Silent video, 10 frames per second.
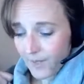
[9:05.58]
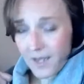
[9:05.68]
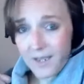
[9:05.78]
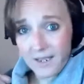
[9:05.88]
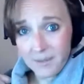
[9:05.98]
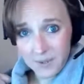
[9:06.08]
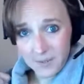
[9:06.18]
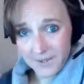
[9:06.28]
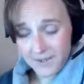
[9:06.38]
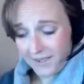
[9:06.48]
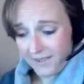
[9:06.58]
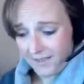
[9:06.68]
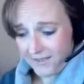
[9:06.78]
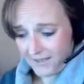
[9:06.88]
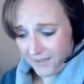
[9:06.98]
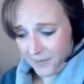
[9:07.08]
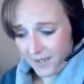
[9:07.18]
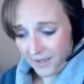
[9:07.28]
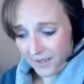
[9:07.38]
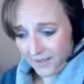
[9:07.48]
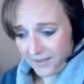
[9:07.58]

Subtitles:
And implementing something like